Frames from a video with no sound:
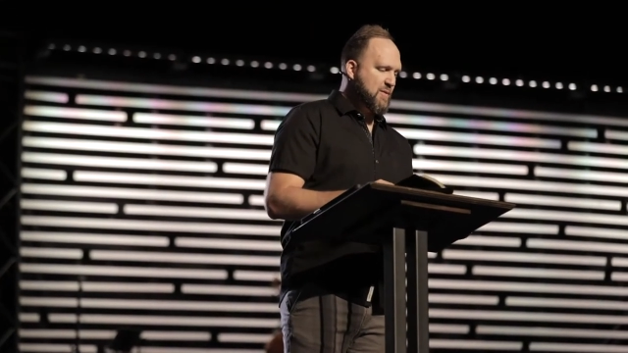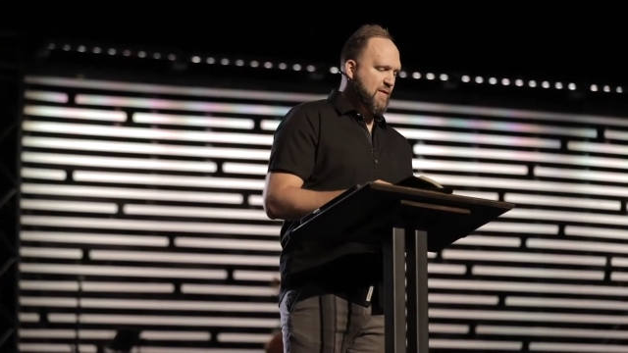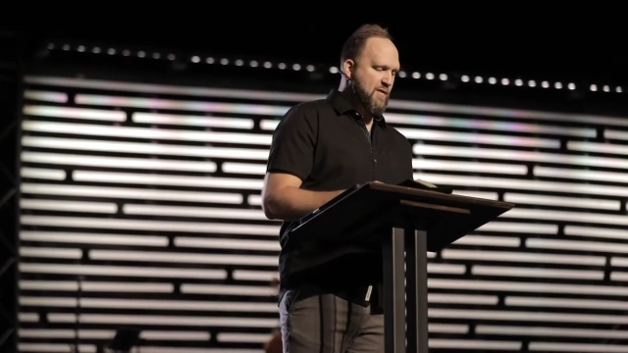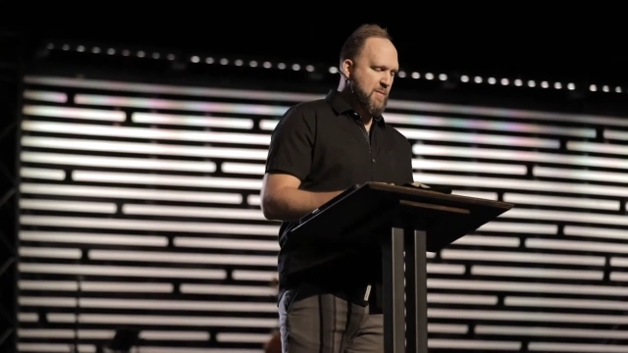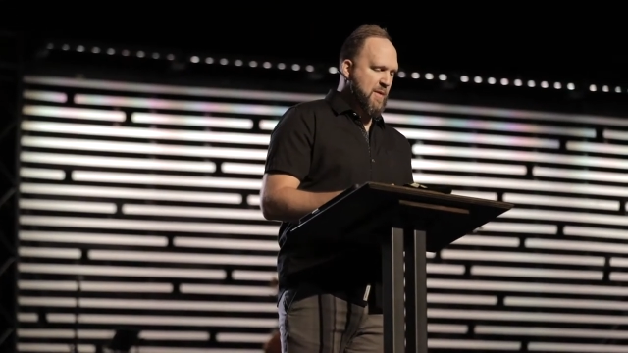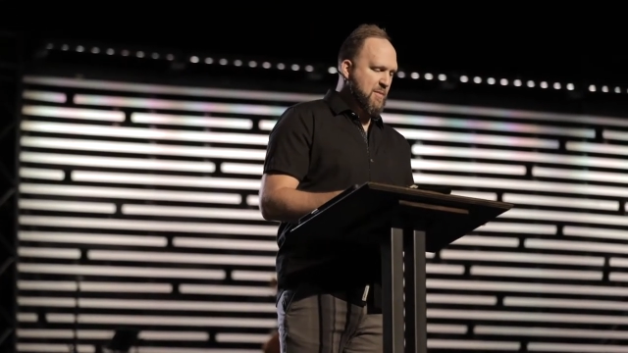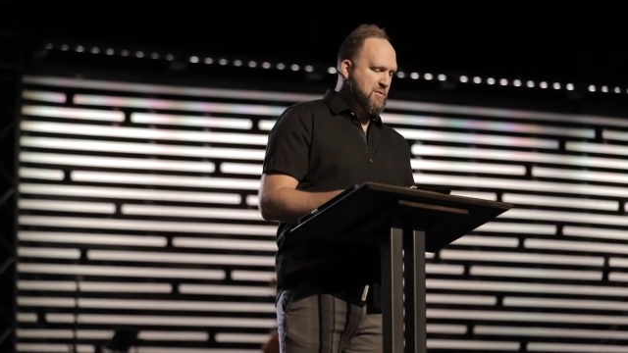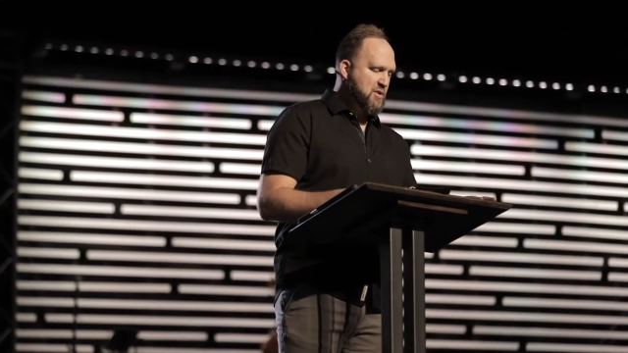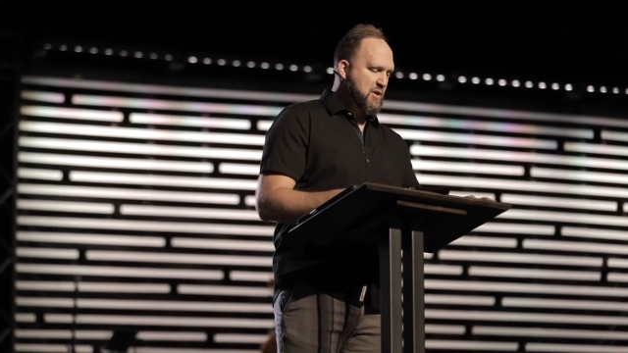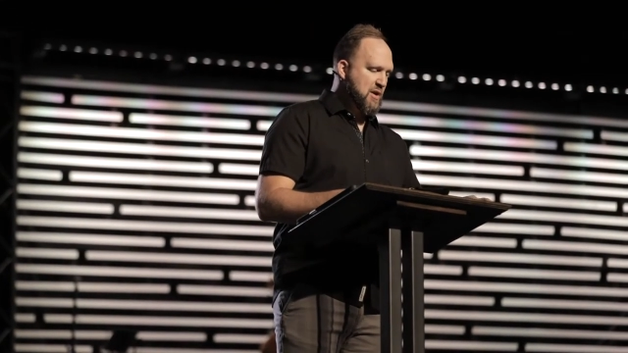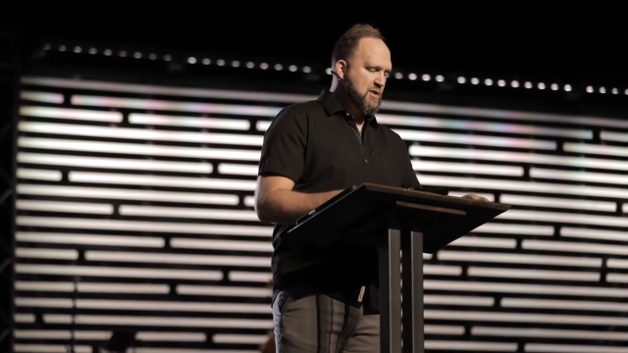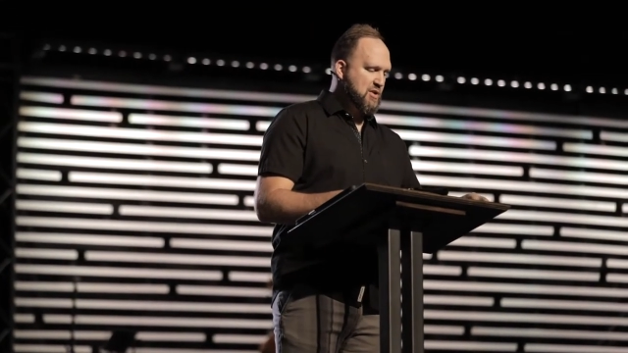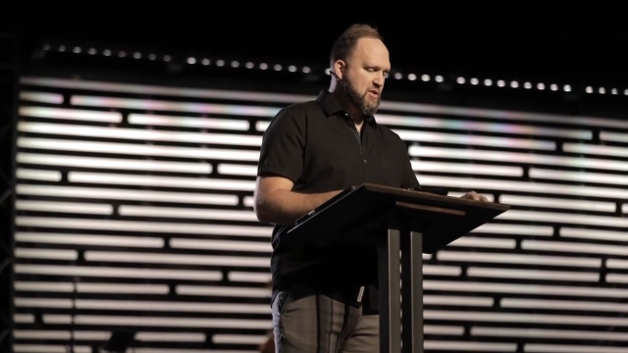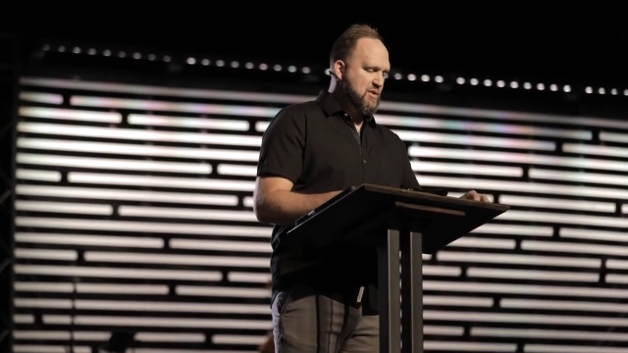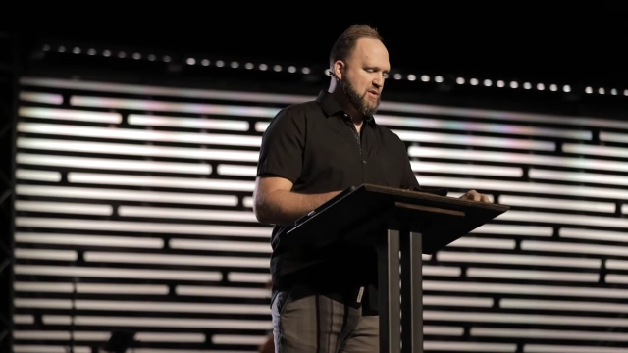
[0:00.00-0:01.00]
Maybe your Bible turn
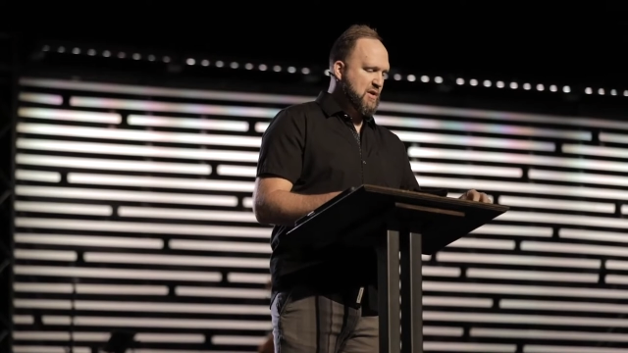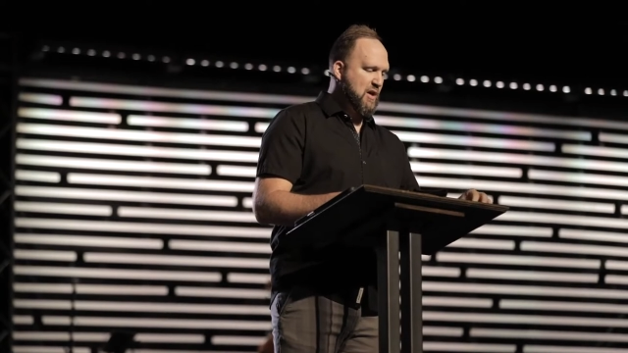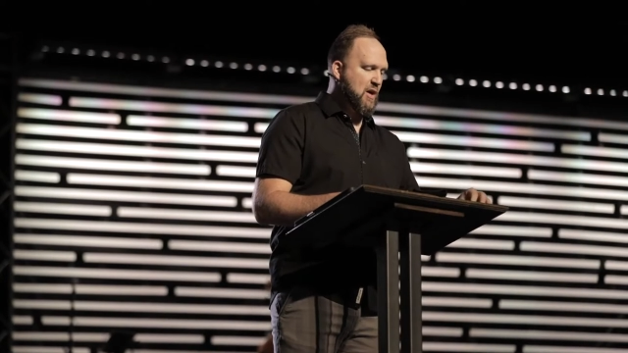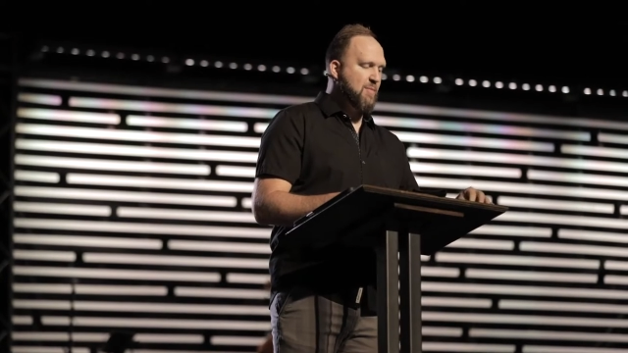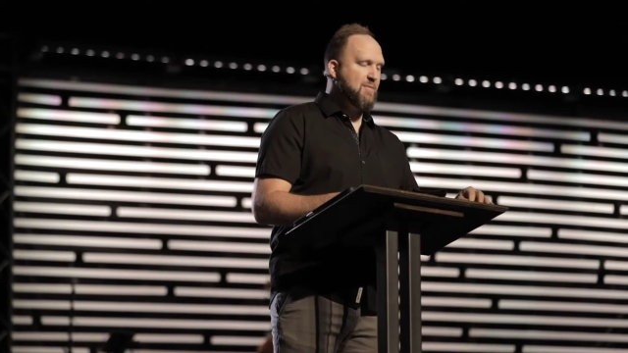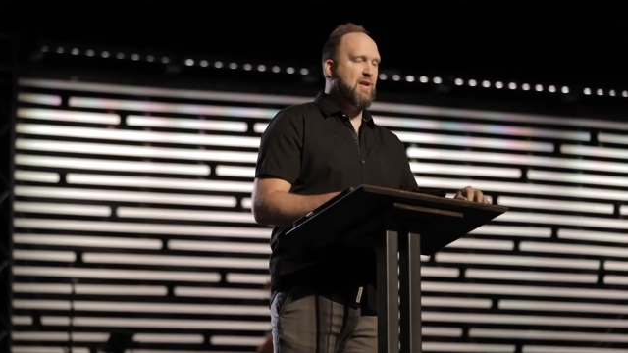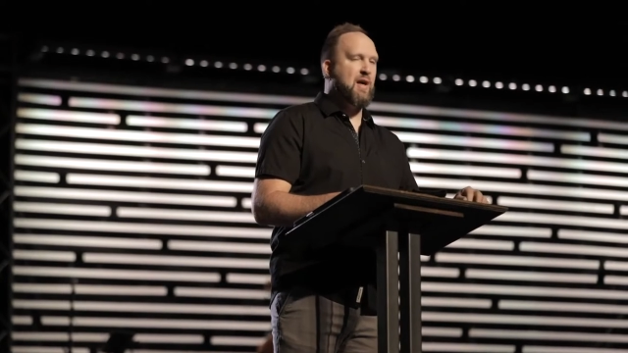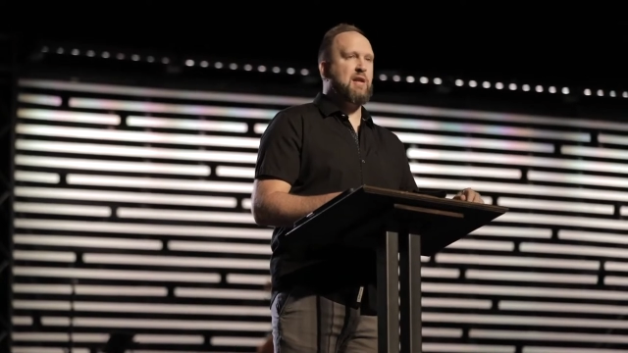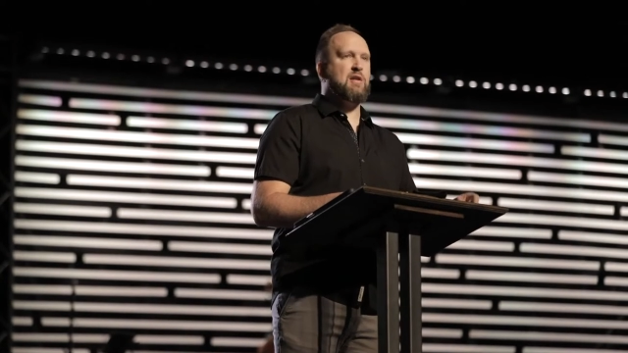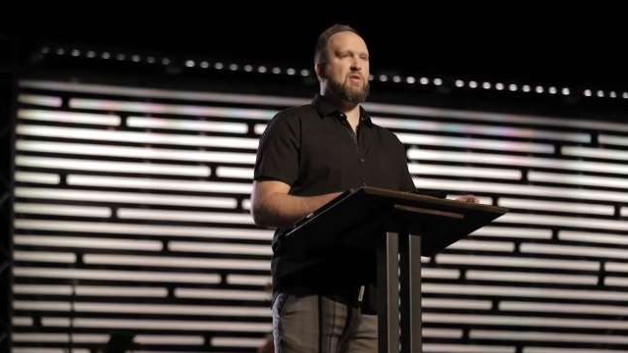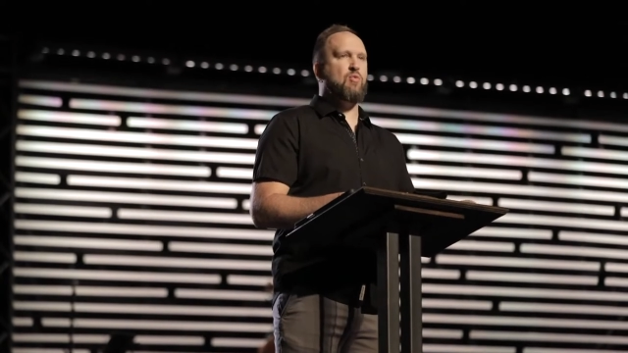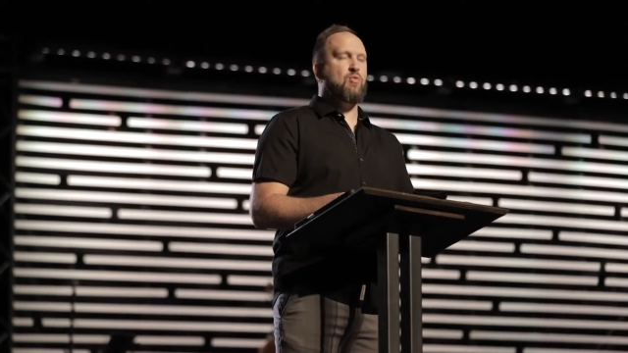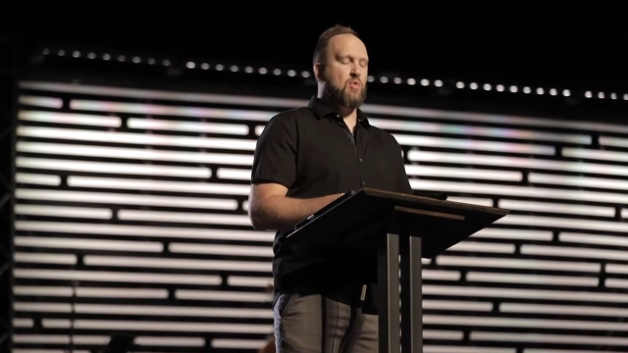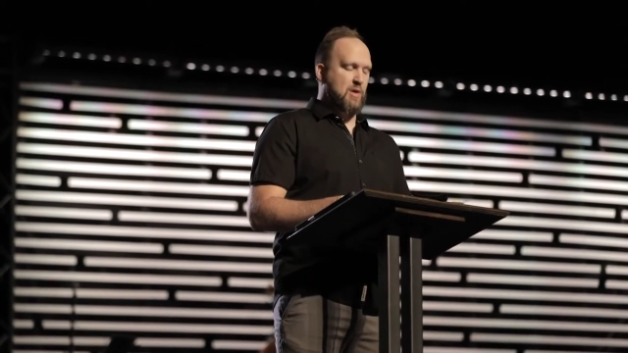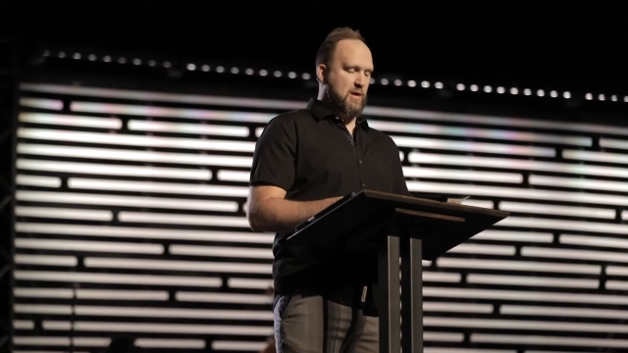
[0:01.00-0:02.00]
to Psalm
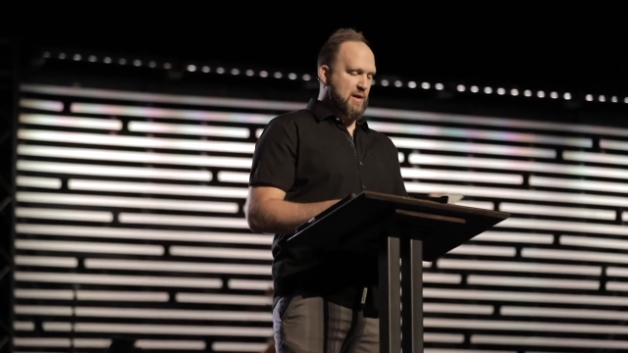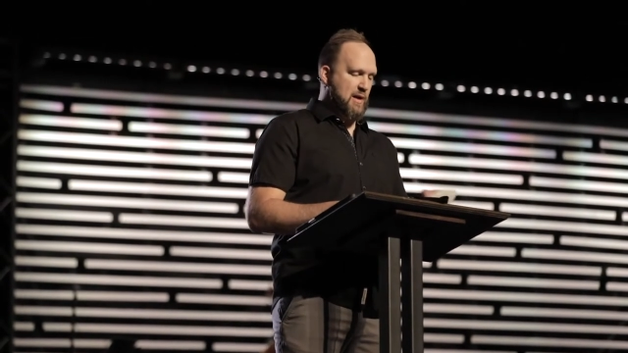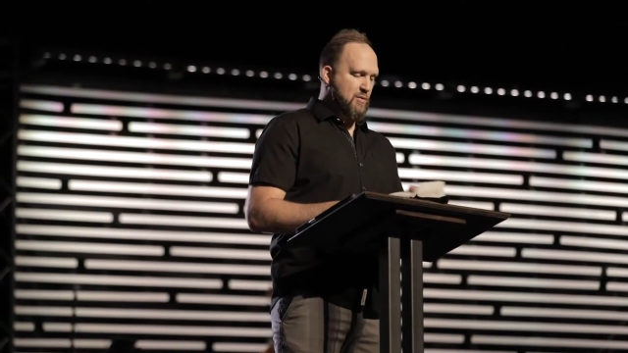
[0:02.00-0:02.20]
91.